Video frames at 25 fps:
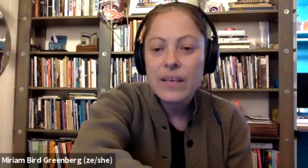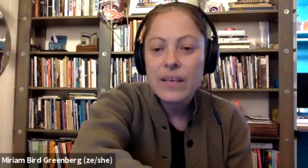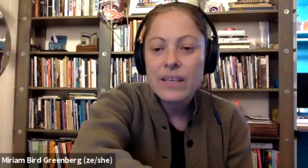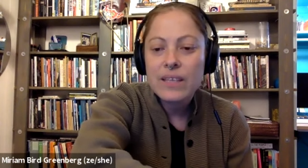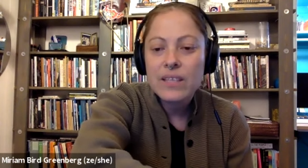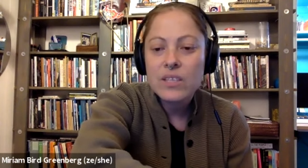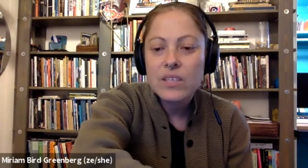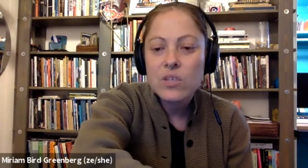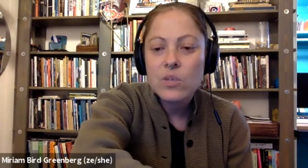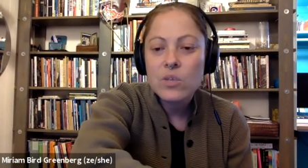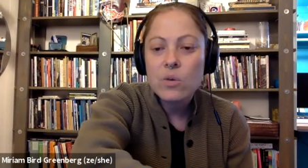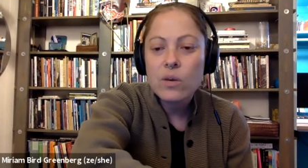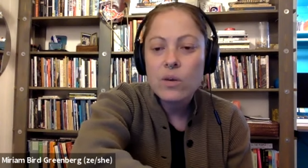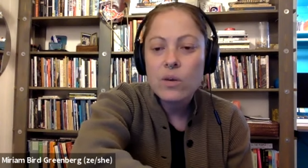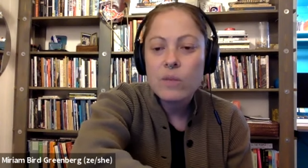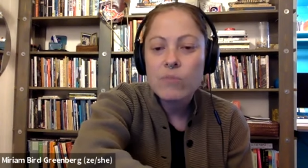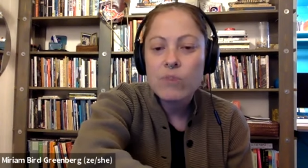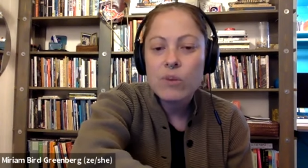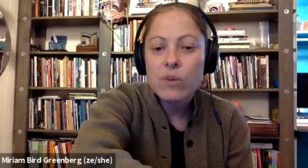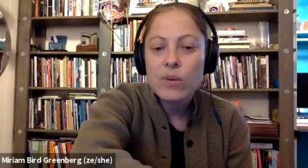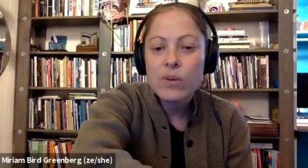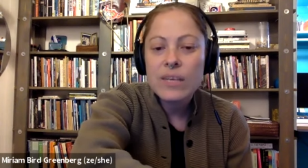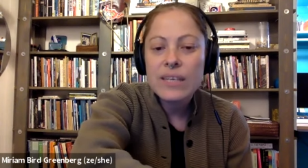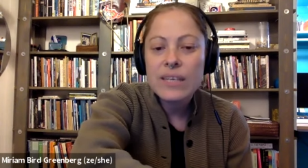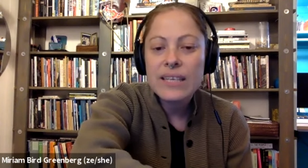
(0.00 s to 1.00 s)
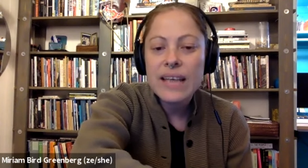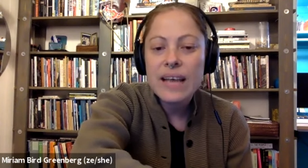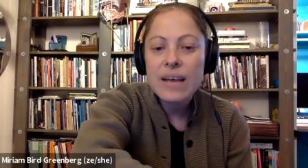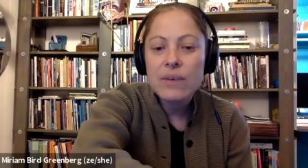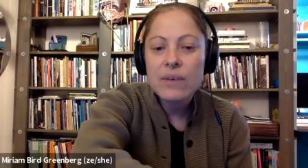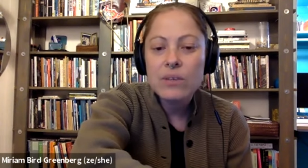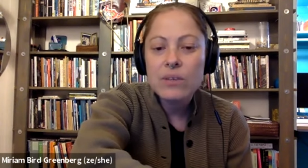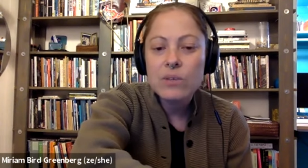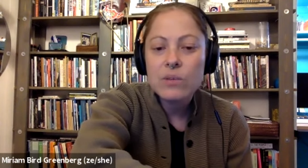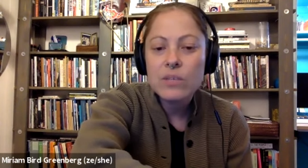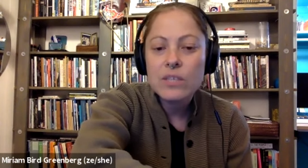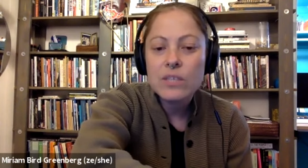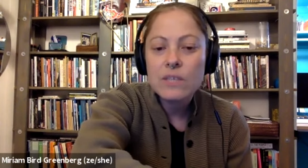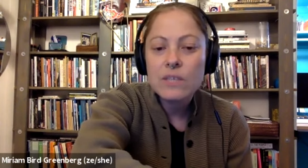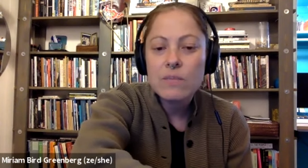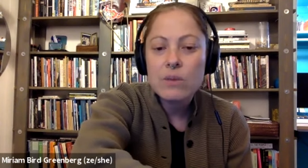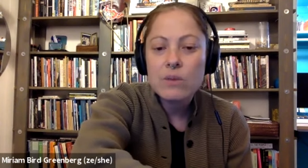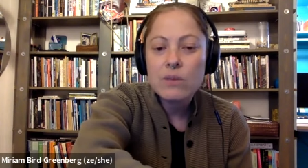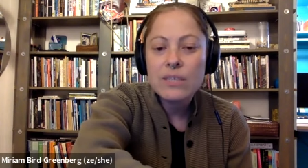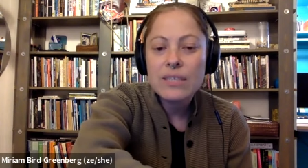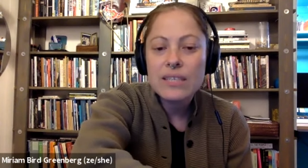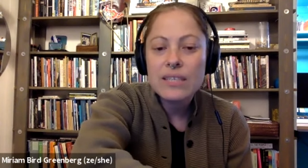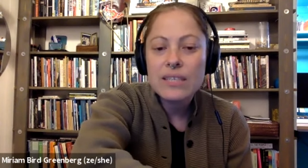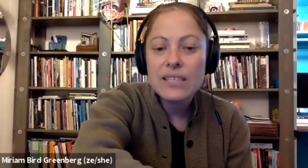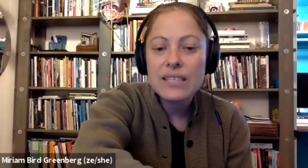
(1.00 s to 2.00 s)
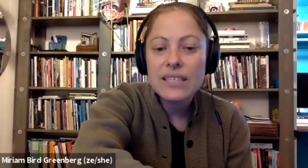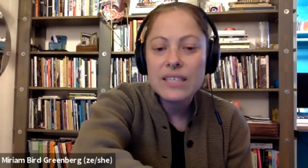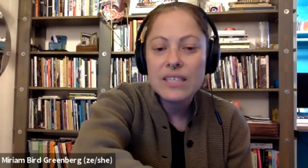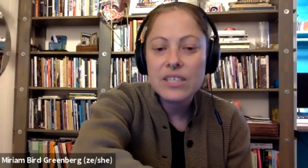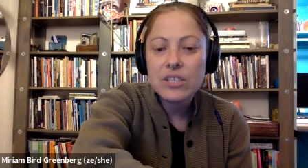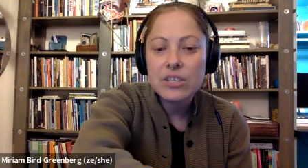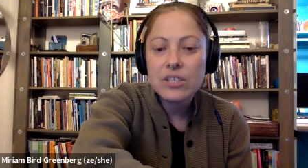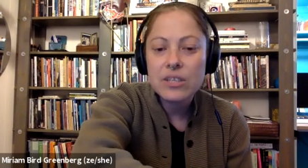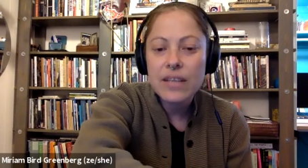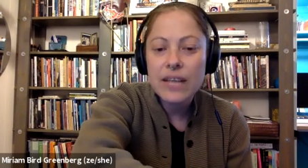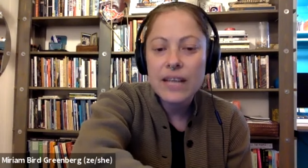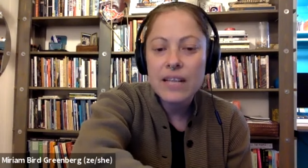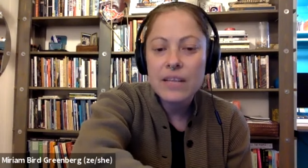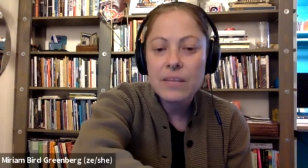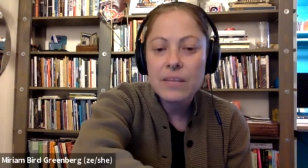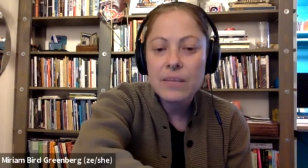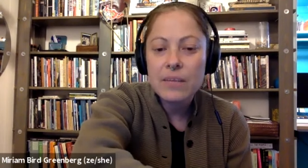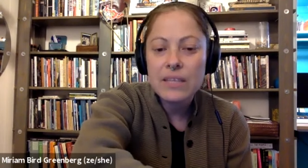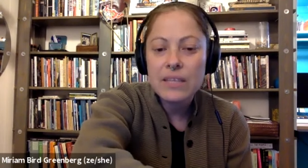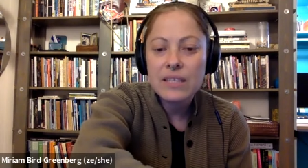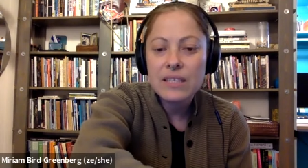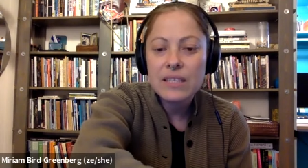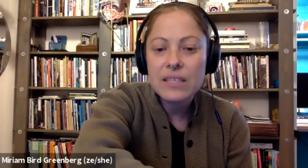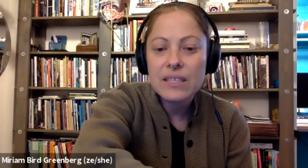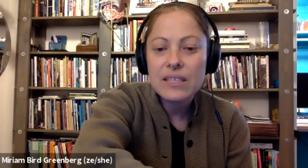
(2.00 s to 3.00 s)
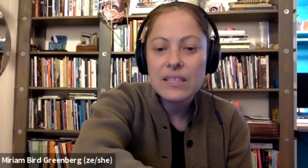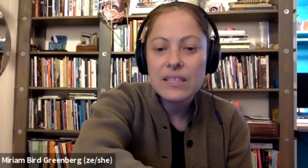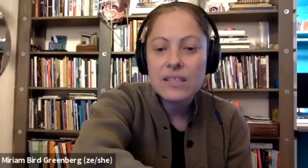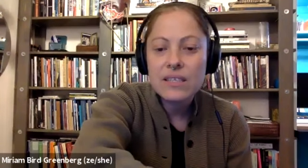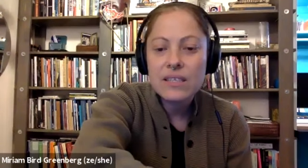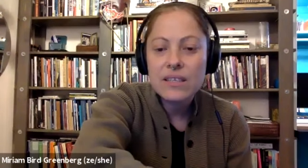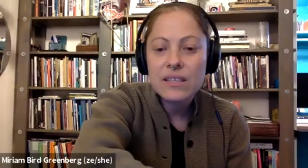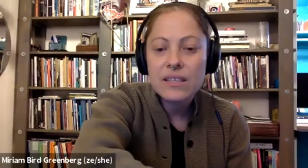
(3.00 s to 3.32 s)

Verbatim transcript: is a story broken down to its most essential elements.